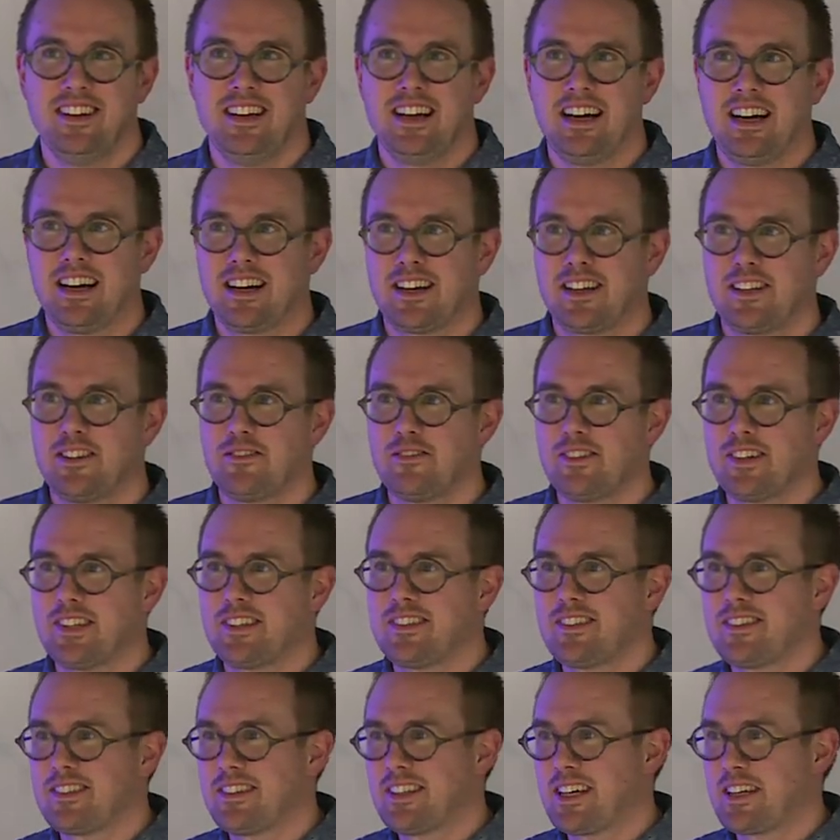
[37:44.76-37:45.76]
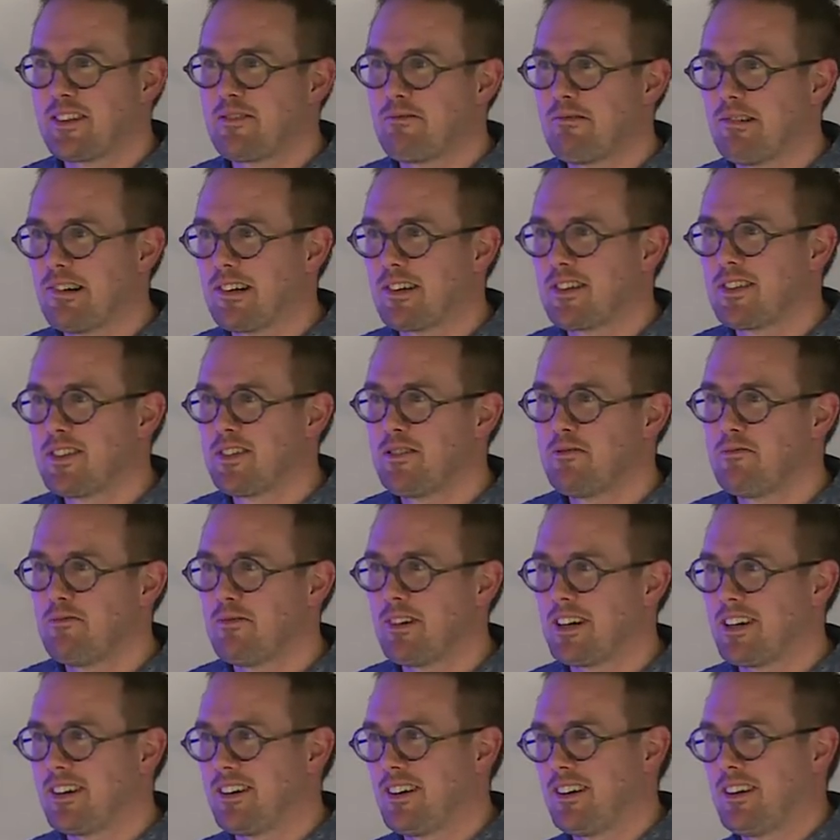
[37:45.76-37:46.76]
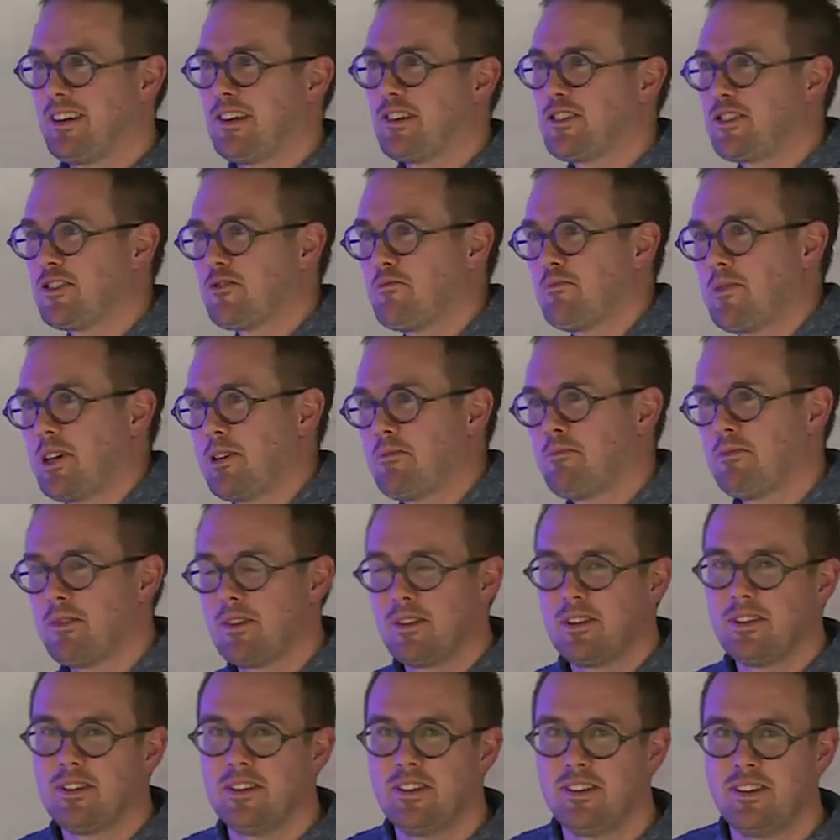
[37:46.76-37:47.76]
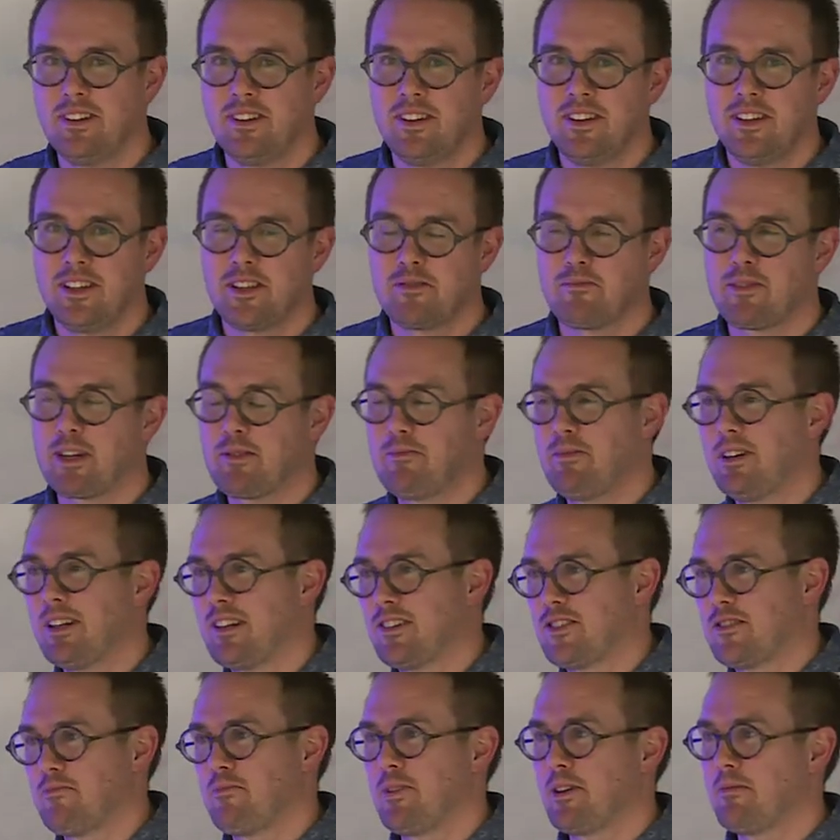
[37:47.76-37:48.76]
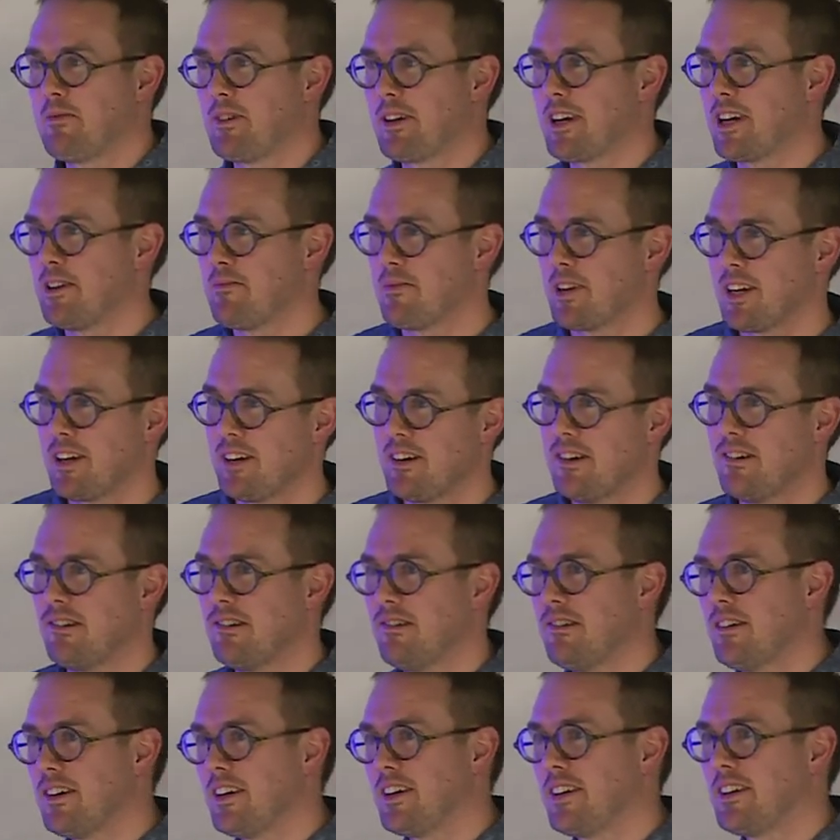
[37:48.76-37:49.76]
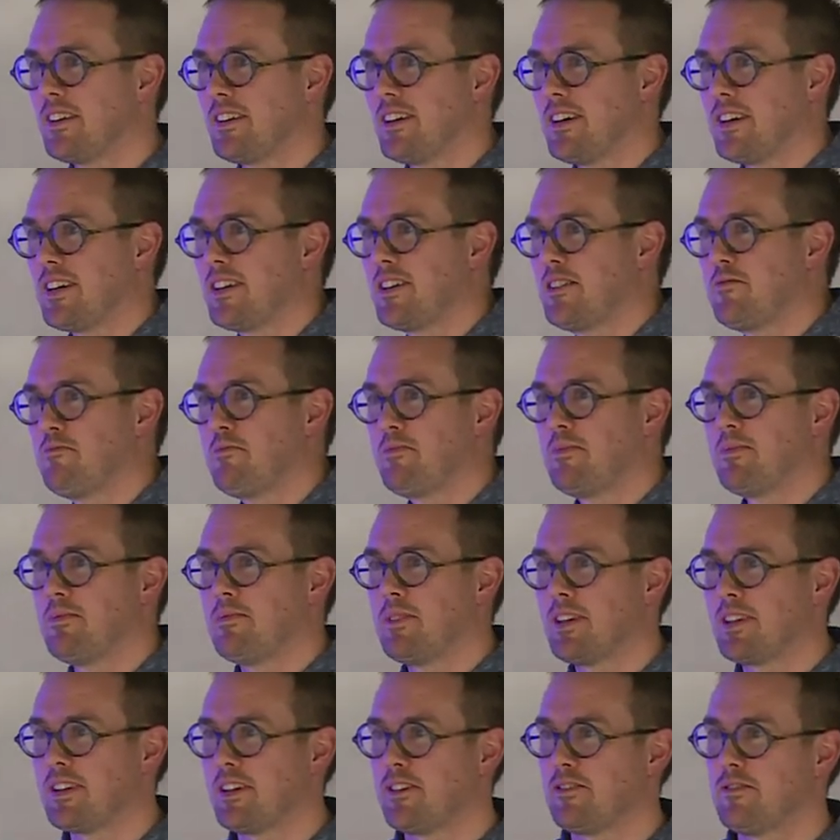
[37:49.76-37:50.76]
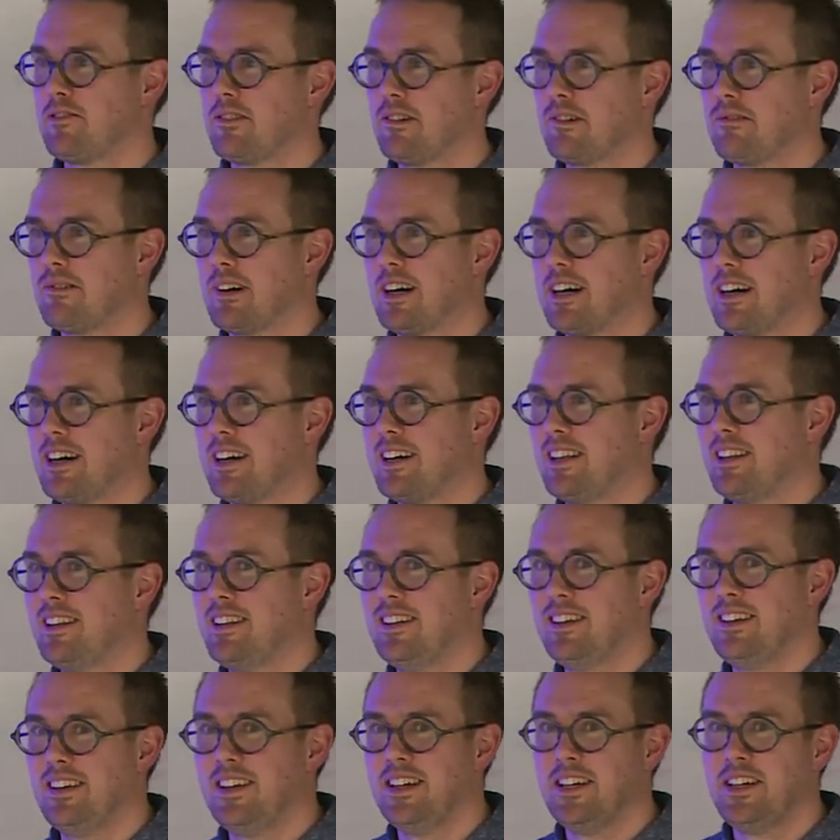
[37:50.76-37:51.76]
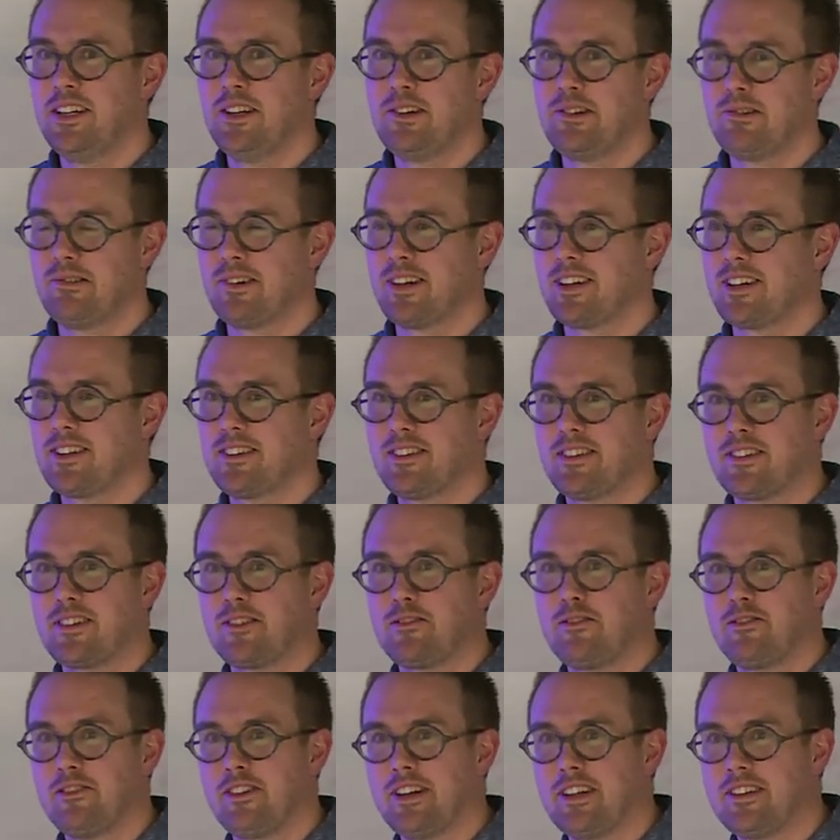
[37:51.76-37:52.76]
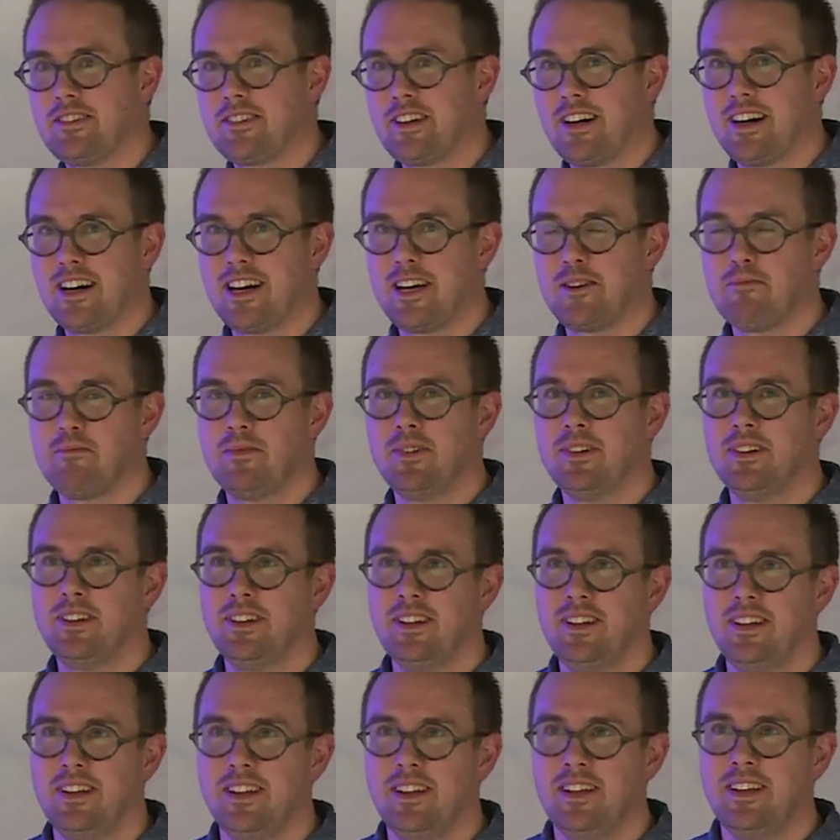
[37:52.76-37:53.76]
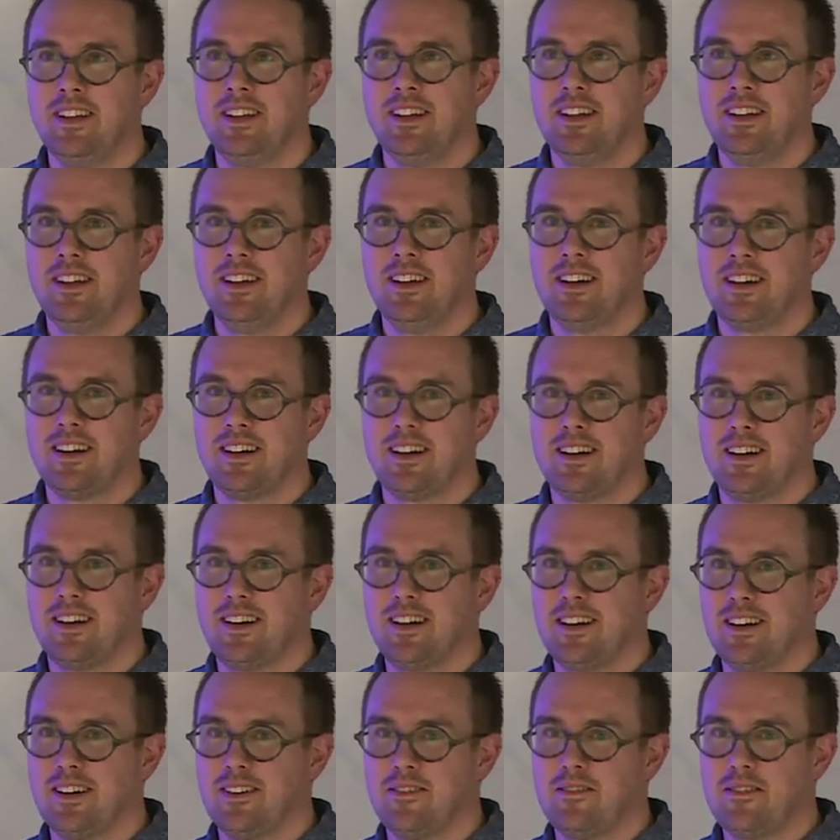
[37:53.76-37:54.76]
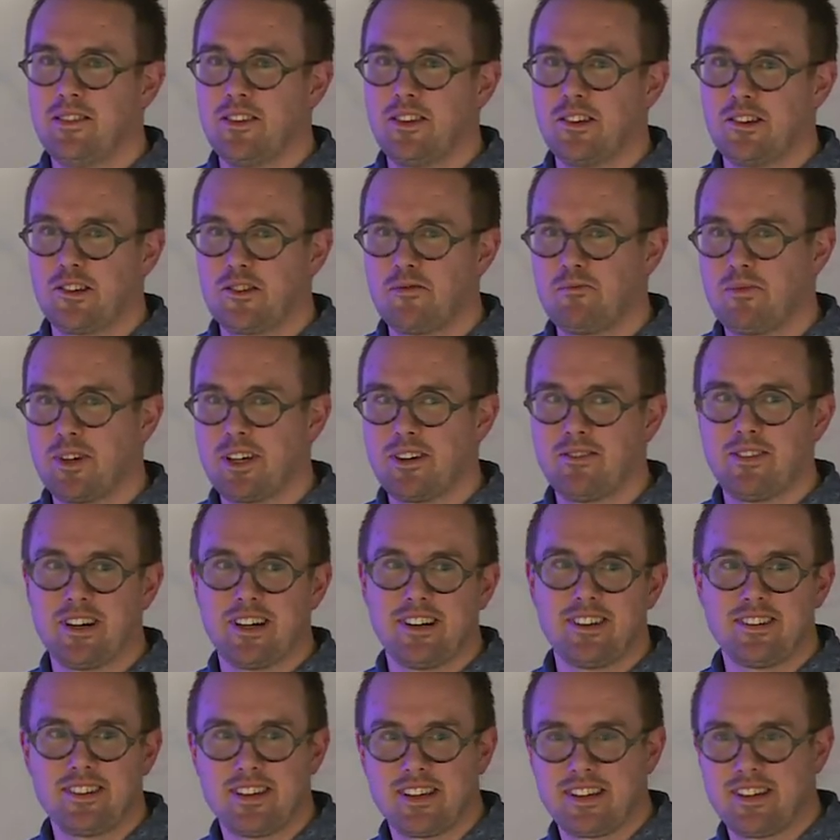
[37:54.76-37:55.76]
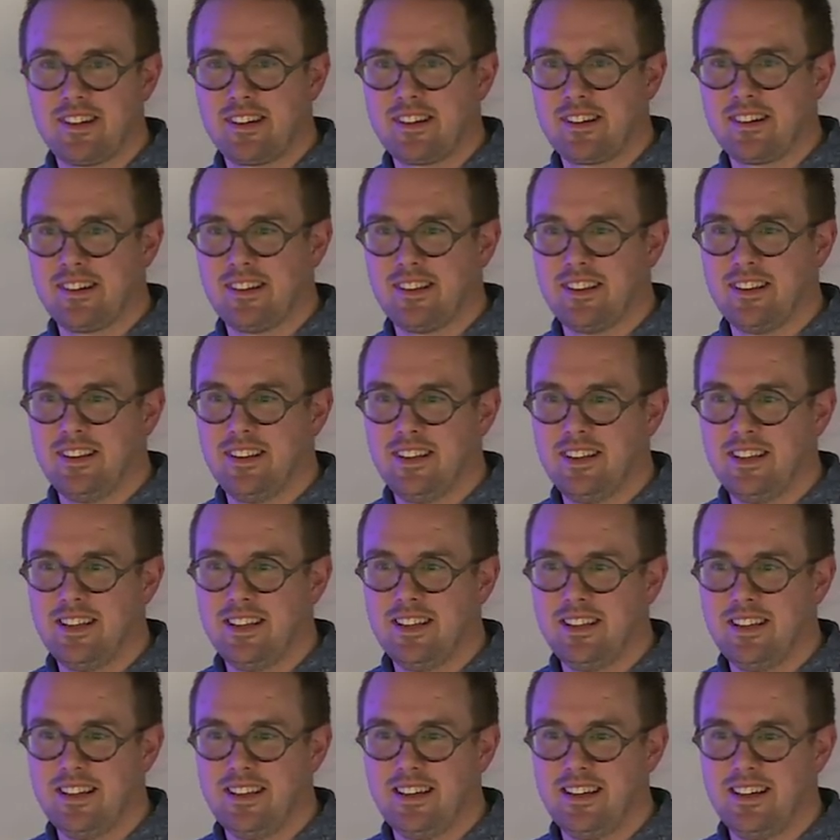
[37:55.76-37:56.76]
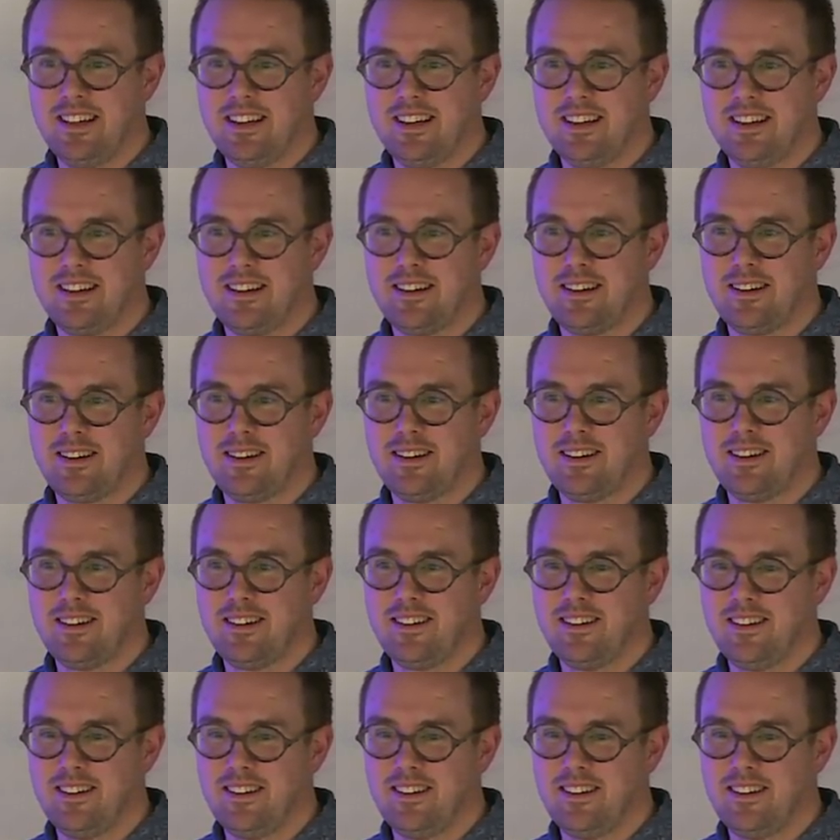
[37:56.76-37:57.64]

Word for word: activist networks, where there are lots of people, there might be lots of people coming and going, like being there for a while, doing it on their free time, uh, not being very technical. Uh,